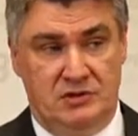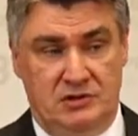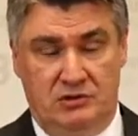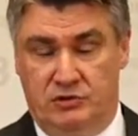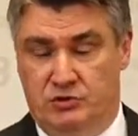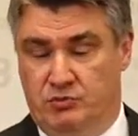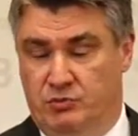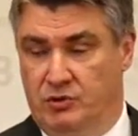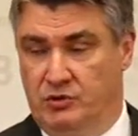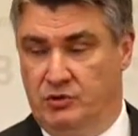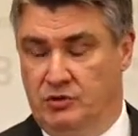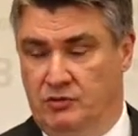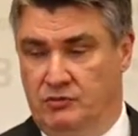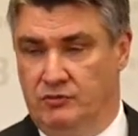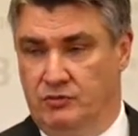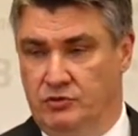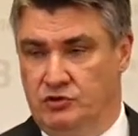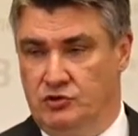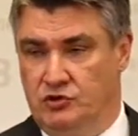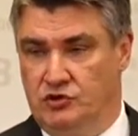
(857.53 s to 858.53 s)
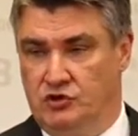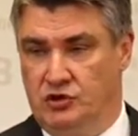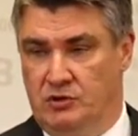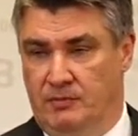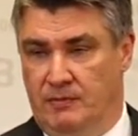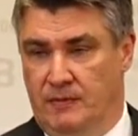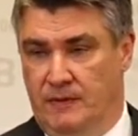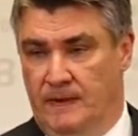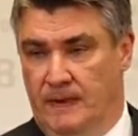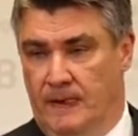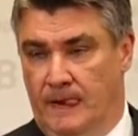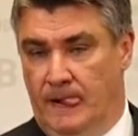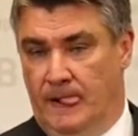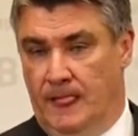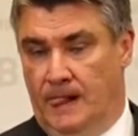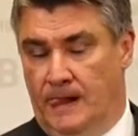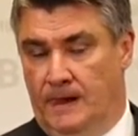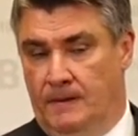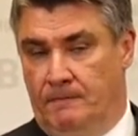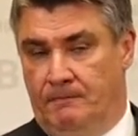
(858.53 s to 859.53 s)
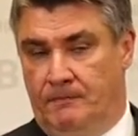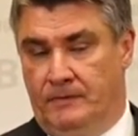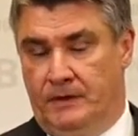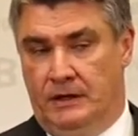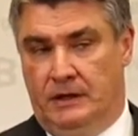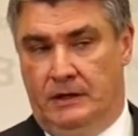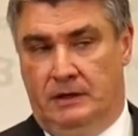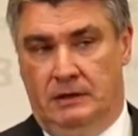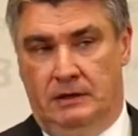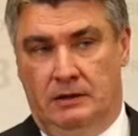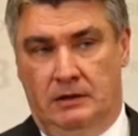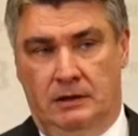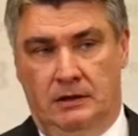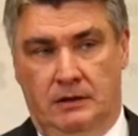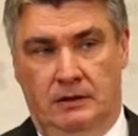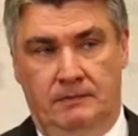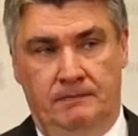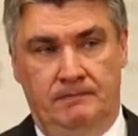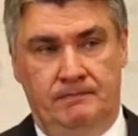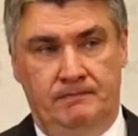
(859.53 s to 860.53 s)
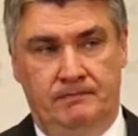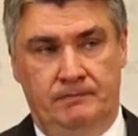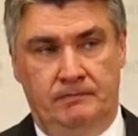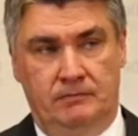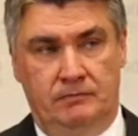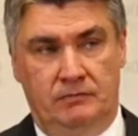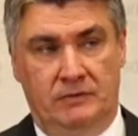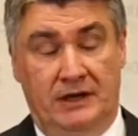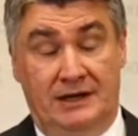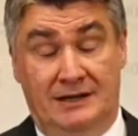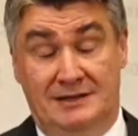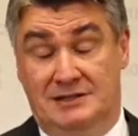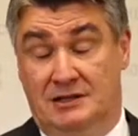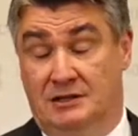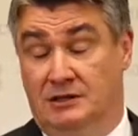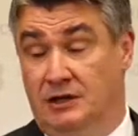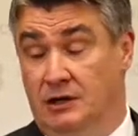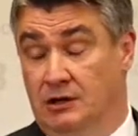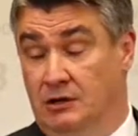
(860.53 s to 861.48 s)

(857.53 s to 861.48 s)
It's nothing to do with Mr. Vučić or Serbia. I wanted to say another thing.